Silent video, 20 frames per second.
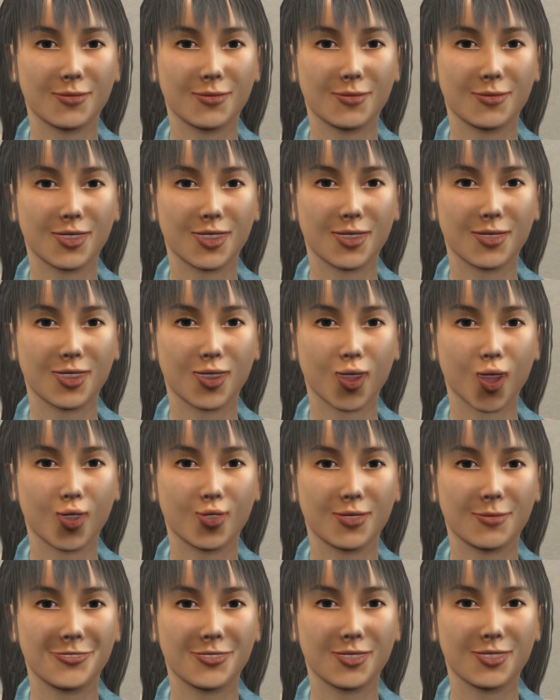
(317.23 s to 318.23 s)

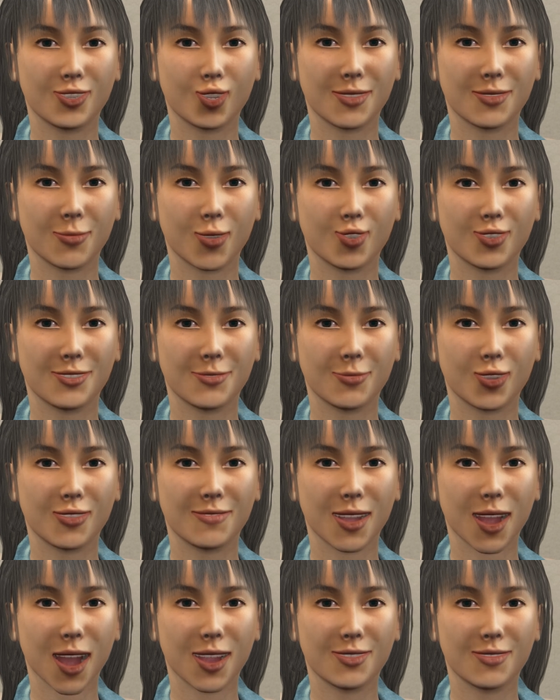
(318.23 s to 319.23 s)
Ethanolamines are the most
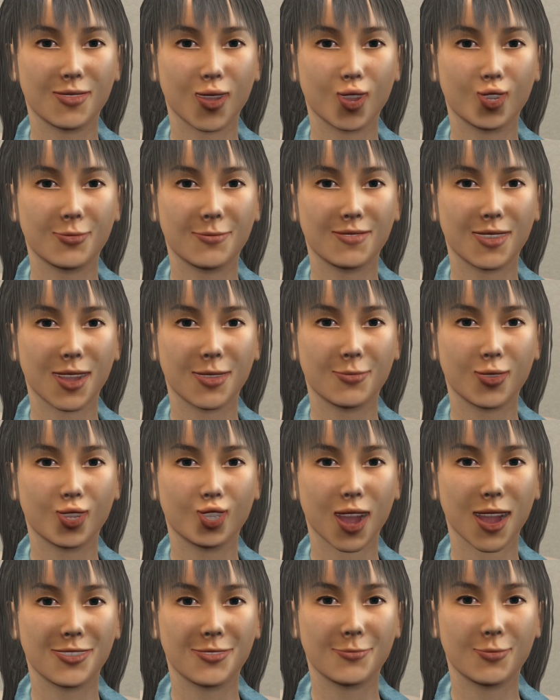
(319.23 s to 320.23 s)
prevalent form of
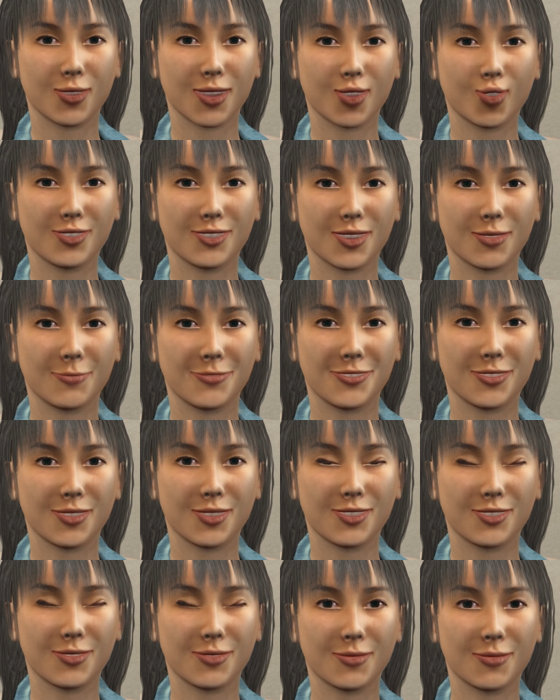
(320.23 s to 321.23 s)
commercially produced
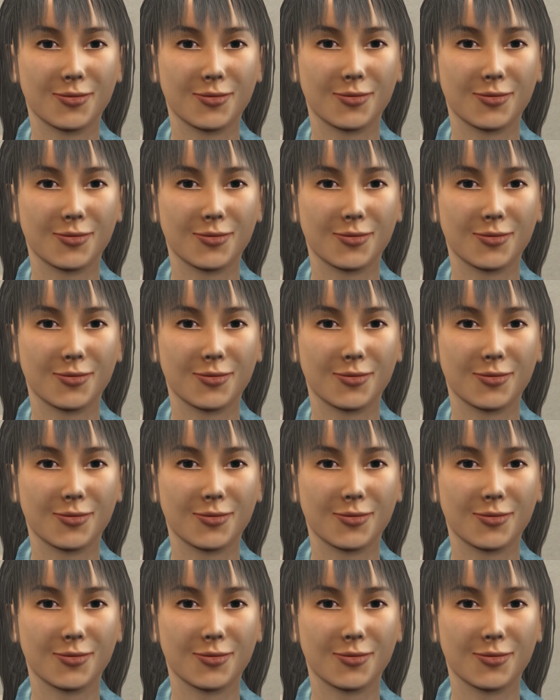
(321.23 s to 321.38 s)
amines.